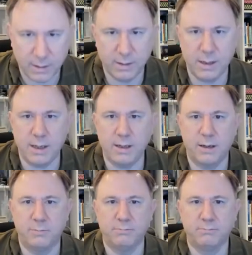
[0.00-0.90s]
the
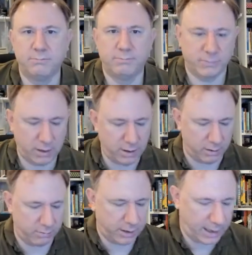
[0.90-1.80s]

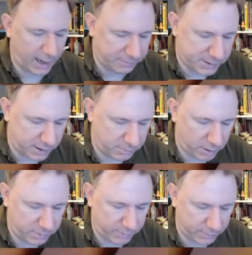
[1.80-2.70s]
the gaps in them
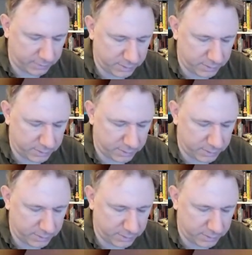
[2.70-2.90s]
might be relevant.